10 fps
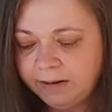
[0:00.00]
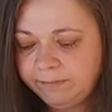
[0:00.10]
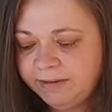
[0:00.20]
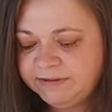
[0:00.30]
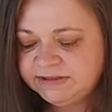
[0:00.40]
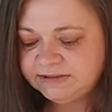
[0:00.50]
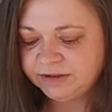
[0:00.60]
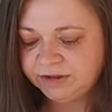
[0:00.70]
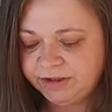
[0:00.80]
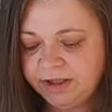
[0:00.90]
maybe
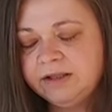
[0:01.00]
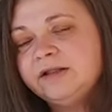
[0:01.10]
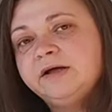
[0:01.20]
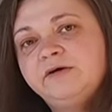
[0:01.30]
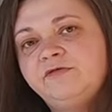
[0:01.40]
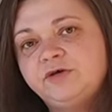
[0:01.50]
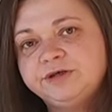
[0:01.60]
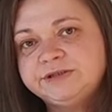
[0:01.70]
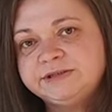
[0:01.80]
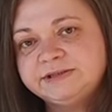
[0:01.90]
starting the
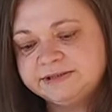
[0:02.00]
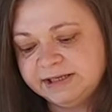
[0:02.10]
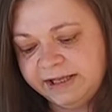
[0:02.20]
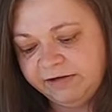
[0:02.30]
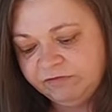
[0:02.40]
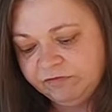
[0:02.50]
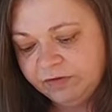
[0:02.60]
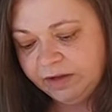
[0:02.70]
first sleeve.